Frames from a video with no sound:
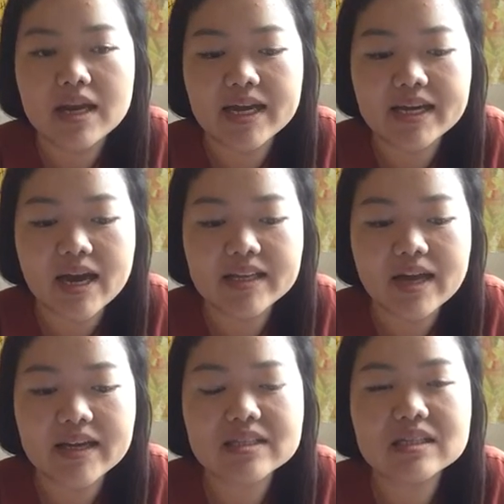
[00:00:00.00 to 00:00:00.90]
Like
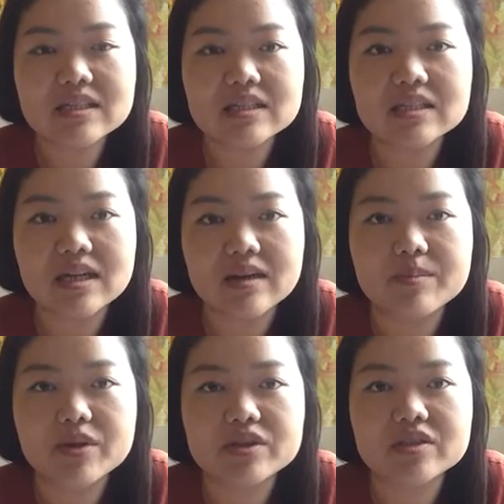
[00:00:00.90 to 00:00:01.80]
I did this
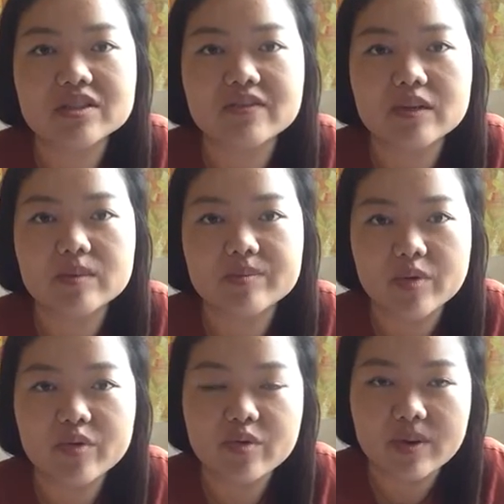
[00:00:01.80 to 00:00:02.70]
personal development
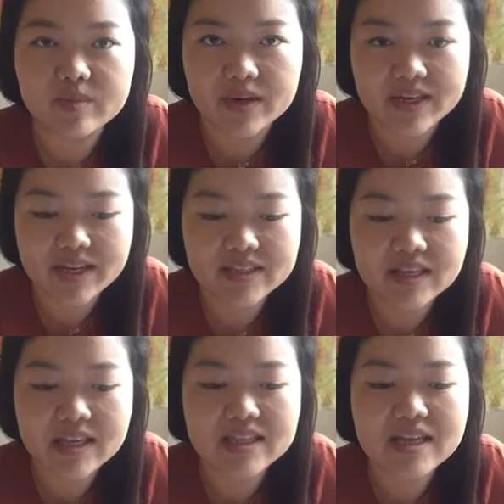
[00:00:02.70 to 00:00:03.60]
program, right? And
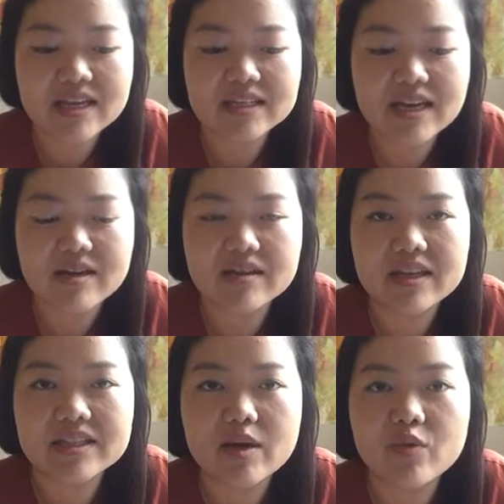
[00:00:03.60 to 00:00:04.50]
in
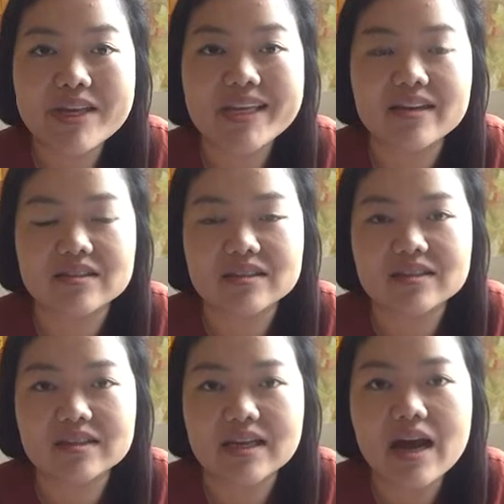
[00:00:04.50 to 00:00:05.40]
that weekend,
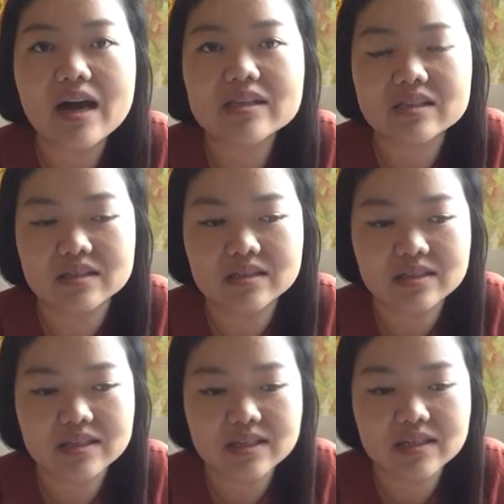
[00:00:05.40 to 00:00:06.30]
they asked us.
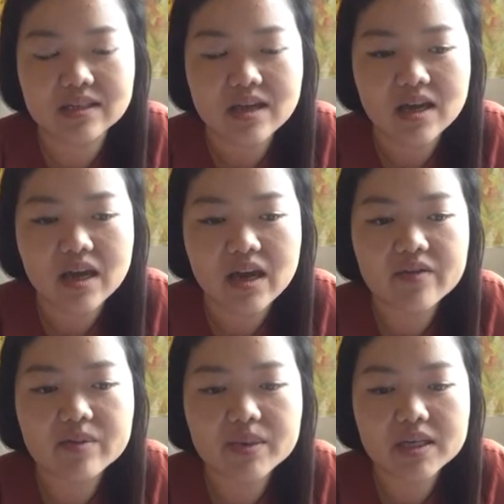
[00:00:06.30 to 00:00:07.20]
They said
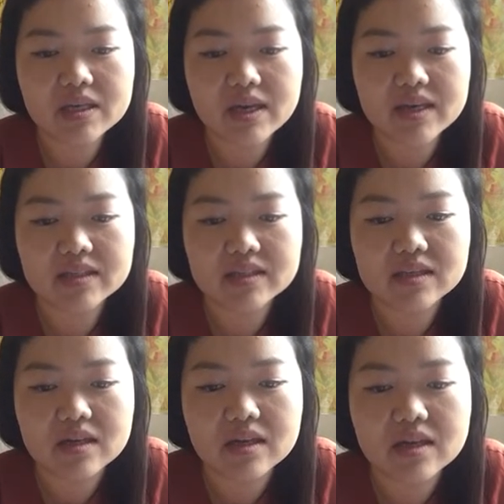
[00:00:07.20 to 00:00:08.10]
everybody has
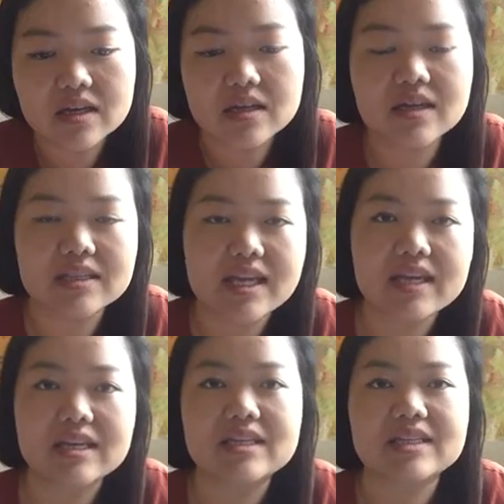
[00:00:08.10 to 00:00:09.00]

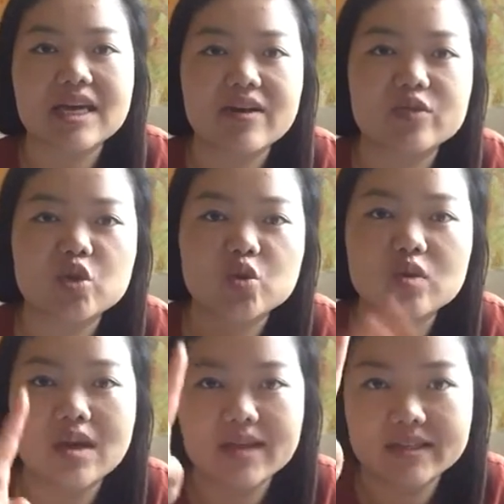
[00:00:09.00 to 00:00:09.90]
innately they have two
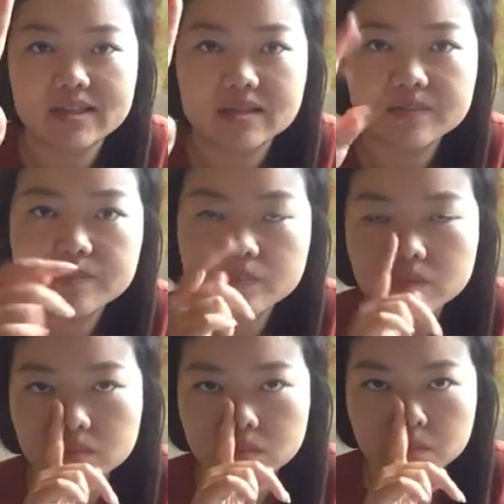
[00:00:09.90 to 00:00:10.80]
lines.
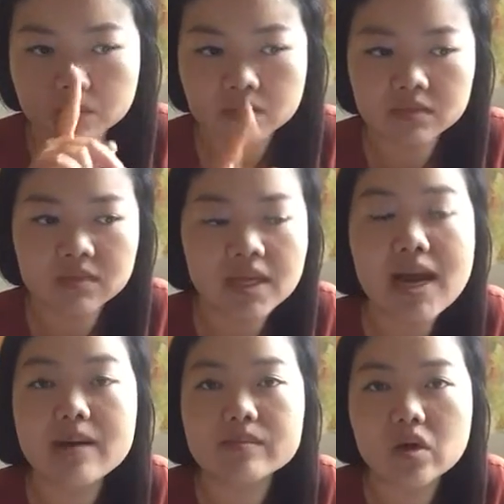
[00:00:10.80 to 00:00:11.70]

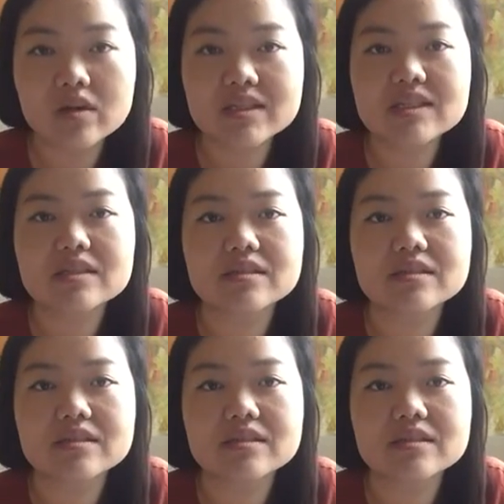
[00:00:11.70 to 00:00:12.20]
I'm not,